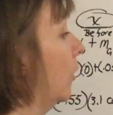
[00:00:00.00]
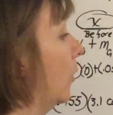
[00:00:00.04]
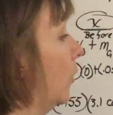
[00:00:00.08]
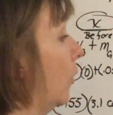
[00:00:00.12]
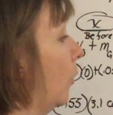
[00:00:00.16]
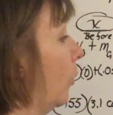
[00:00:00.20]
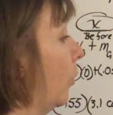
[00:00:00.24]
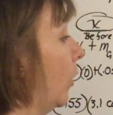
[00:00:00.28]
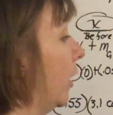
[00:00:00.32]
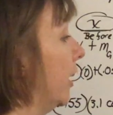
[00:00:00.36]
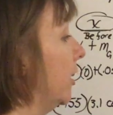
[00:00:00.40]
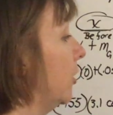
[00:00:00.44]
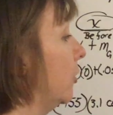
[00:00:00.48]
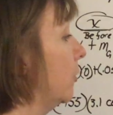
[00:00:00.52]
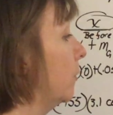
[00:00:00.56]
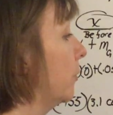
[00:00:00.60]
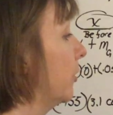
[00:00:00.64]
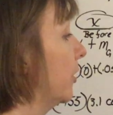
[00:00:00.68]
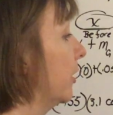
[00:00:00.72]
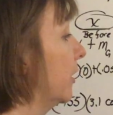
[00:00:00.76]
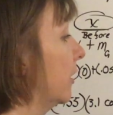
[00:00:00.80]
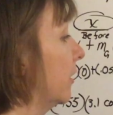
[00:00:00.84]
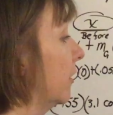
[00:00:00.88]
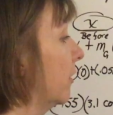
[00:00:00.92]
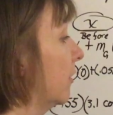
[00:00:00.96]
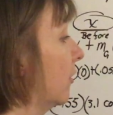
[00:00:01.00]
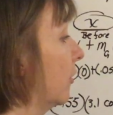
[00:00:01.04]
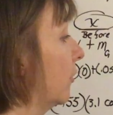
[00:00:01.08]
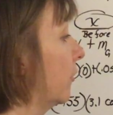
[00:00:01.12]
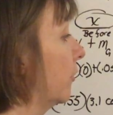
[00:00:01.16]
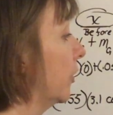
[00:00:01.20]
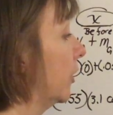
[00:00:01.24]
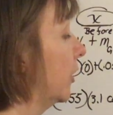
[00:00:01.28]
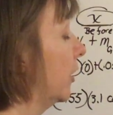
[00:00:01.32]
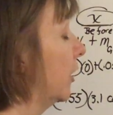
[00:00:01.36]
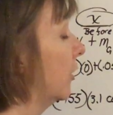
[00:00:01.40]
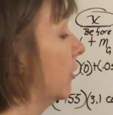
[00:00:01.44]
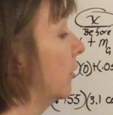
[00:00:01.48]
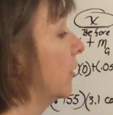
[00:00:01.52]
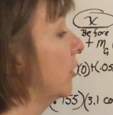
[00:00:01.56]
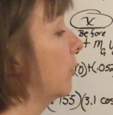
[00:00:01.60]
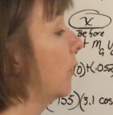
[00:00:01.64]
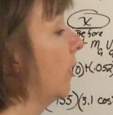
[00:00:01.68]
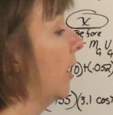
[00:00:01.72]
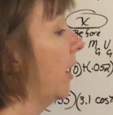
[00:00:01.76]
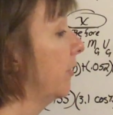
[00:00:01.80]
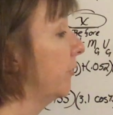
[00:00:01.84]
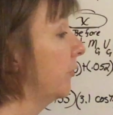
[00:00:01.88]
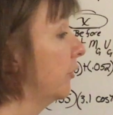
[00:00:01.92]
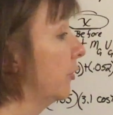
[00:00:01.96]
When you bring this over here, you
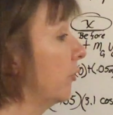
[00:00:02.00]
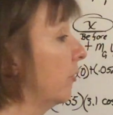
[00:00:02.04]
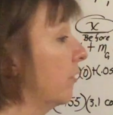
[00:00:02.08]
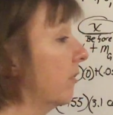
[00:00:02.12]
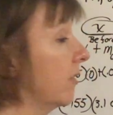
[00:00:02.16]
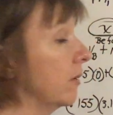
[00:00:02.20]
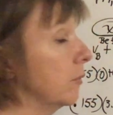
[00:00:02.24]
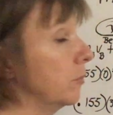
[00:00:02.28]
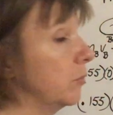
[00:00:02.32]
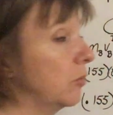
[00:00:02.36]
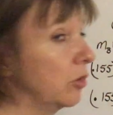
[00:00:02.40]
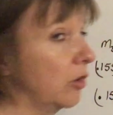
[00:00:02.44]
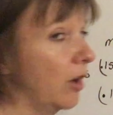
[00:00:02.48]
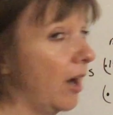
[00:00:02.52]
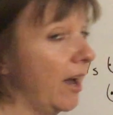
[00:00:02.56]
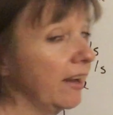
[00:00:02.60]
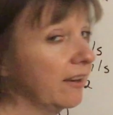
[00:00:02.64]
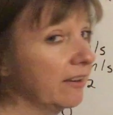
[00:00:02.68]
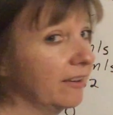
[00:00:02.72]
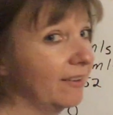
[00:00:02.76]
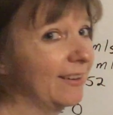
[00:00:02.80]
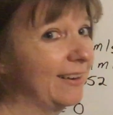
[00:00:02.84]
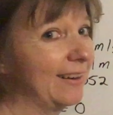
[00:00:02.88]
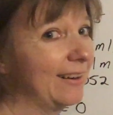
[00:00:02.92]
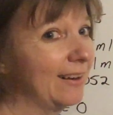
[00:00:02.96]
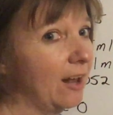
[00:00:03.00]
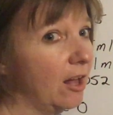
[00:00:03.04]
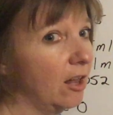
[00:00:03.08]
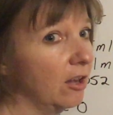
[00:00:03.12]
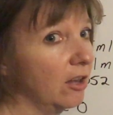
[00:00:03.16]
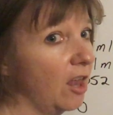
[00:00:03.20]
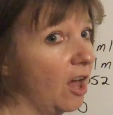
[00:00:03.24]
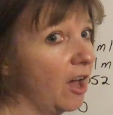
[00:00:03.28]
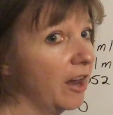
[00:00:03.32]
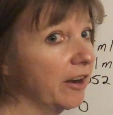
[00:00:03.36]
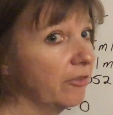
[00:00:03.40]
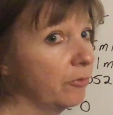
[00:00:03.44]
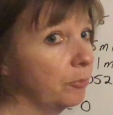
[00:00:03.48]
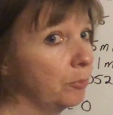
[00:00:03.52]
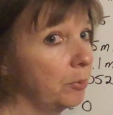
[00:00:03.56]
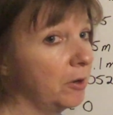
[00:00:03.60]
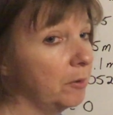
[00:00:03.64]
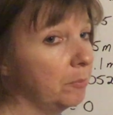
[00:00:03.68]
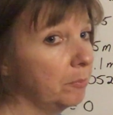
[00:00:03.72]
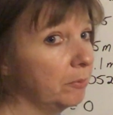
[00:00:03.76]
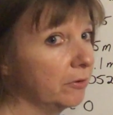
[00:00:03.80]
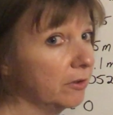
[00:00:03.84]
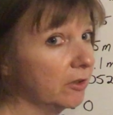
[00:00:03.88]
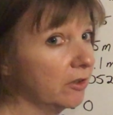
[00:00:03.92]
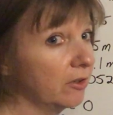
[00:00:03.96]
have to subtract it. A lot of
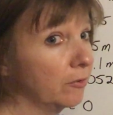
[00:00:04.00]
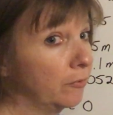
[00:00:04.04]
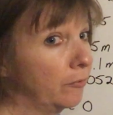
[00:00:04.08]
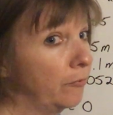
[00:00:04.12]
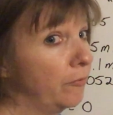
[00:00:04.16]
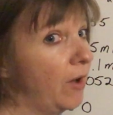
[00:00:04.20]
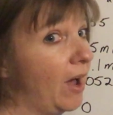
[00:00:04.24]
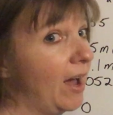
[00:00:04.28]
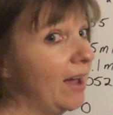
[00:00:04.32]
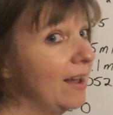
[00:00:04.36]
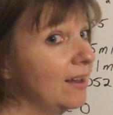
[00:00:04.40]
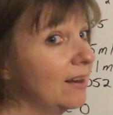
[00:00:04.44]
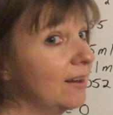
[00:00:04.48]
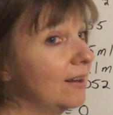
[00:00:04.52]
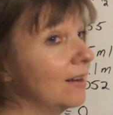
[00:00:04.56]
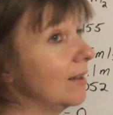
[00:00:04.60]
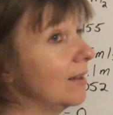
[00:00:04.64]
people divide